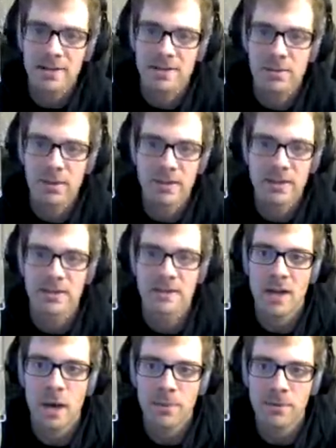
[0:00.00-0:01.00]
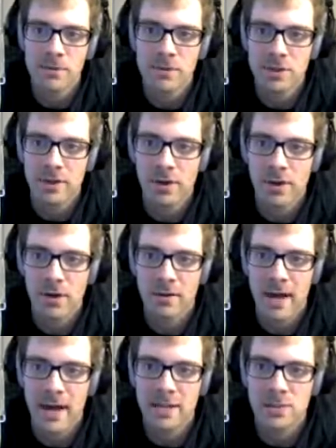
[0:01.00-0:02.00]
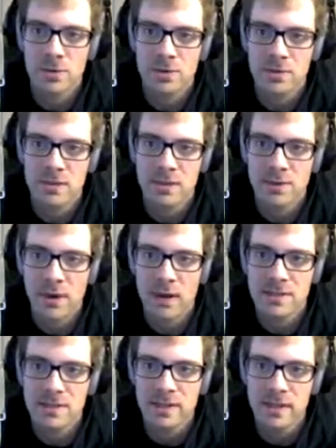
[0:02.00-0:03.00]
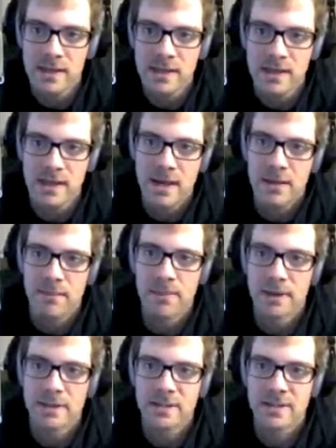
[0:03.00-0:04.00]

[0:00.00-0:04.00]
it really doesn't help you usually earn the high score streaks very easily. But